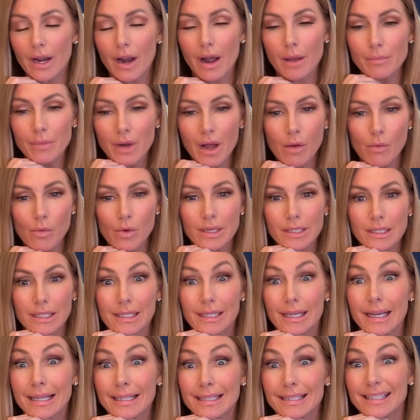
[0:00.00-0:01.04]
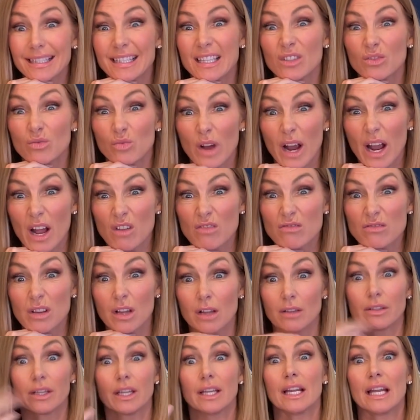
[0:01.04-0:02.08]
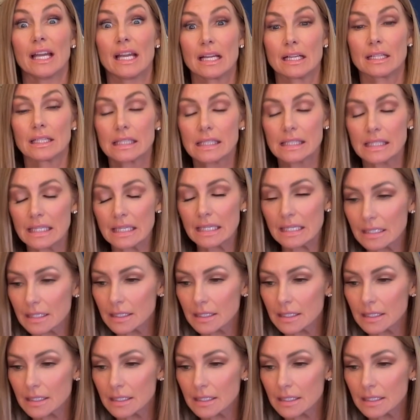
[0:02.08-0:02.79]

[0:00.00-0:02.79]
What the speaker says: I'm not one to kind of sit around. I'll get antsy.